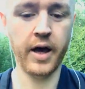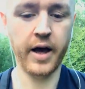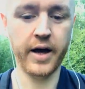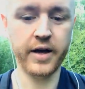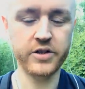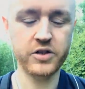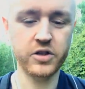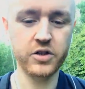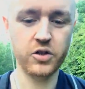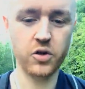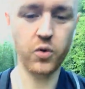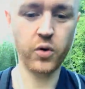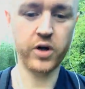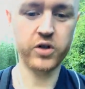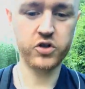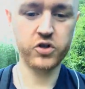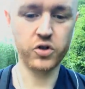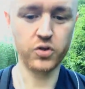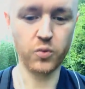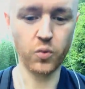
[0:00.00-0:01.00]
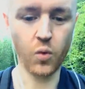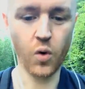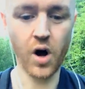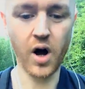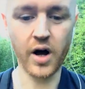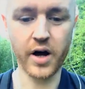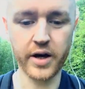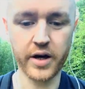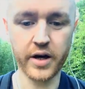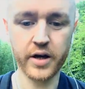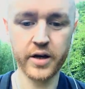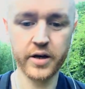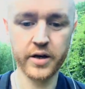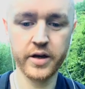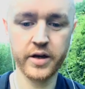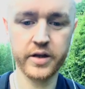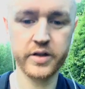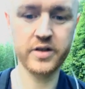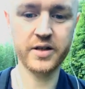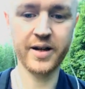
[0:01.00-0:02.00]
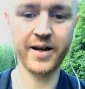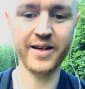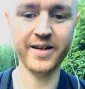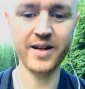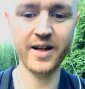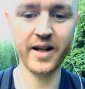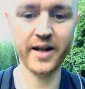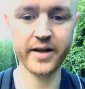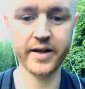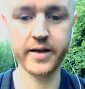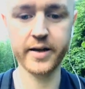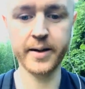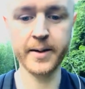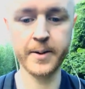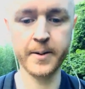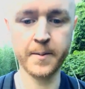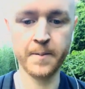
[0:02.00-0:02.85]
asking the question why, it's kind of like,